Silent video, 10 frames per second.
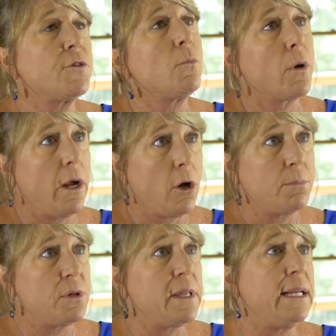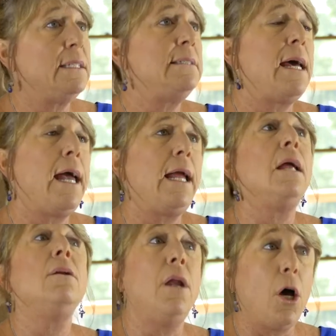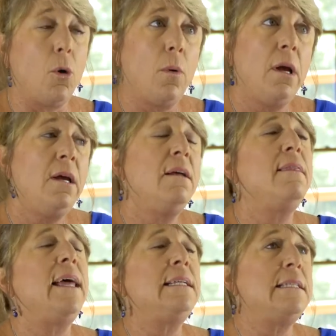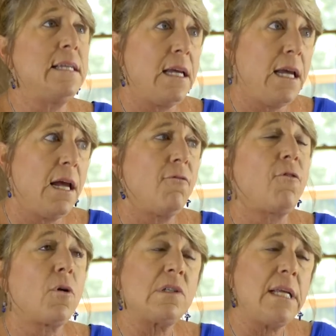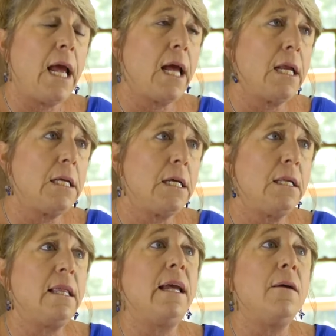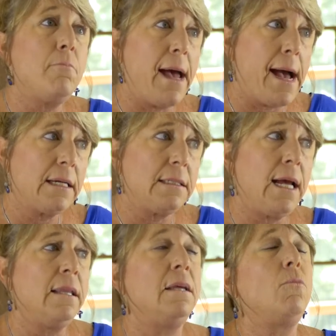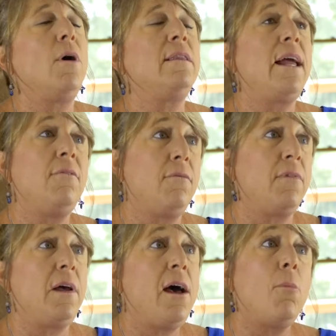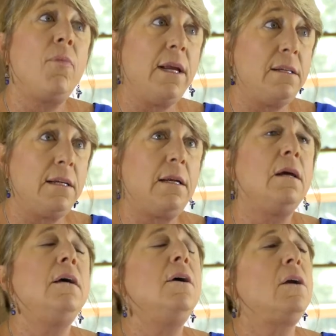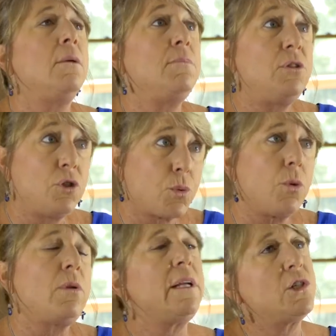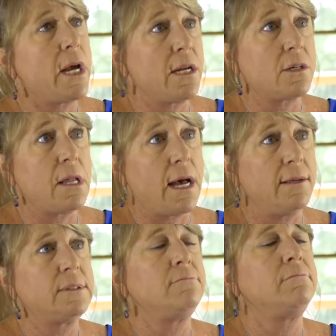more help, do they say no. They see firsthand the impact and the help they did can truly change lives.